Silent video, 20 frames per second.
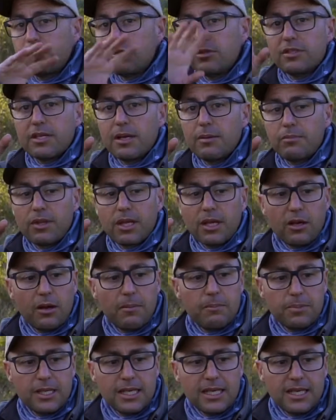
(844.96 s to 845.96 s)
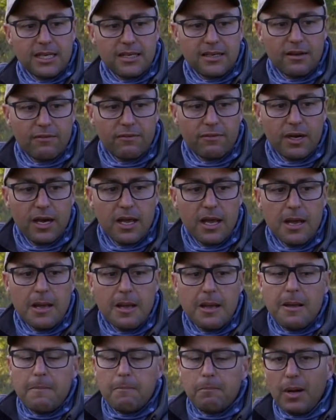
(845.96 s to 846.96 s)
to something completely different.
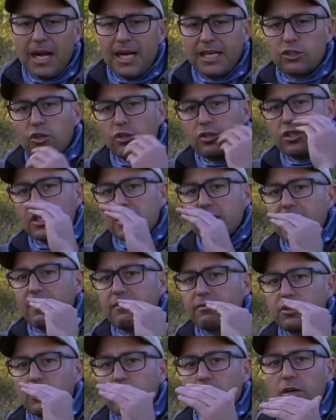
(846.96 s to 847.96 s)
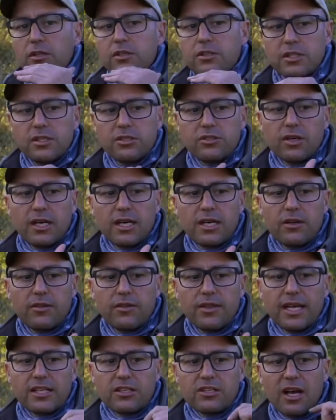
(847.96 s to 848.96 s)
But you just have to concentrate on
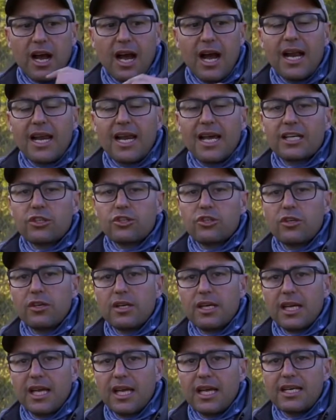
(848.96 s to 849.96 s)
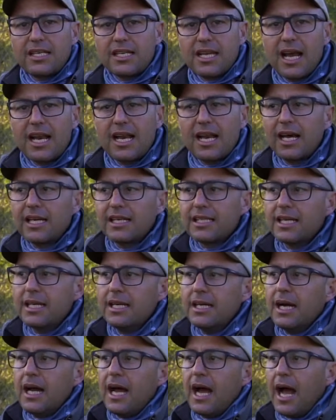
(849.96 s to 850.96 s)
that. So I like shooting in daylight,
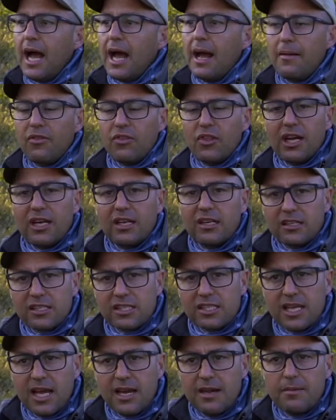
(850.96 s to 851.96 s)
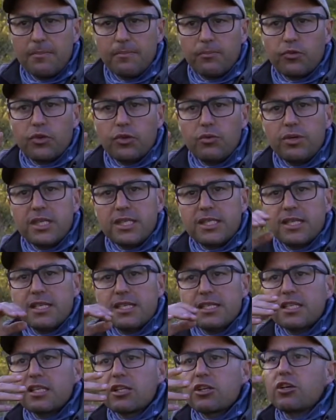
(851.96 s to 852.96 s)
the little sun. The reason
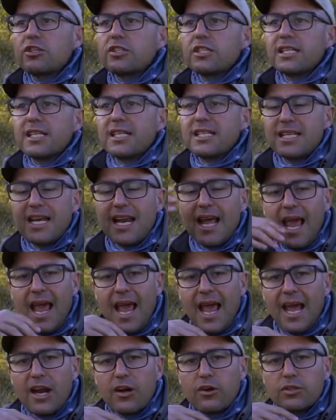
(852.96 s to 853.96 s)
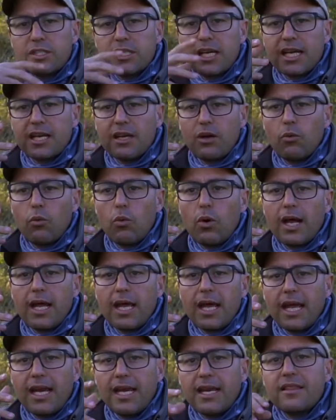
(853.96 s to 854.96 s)
is because it doesn't add or take away
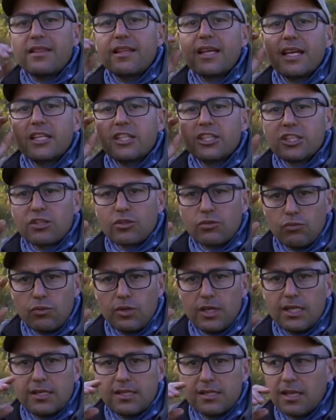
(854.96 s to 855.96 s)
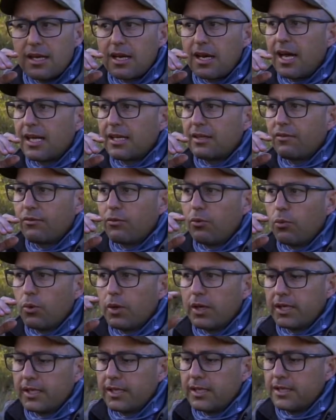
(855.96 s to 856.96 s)
anything. It just reads the light for
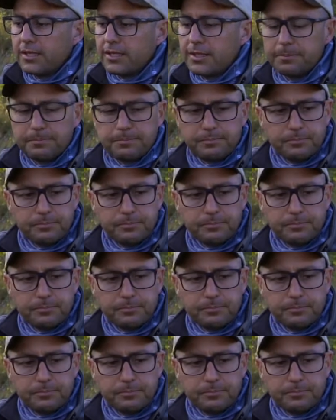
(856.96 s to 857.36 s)
what it is.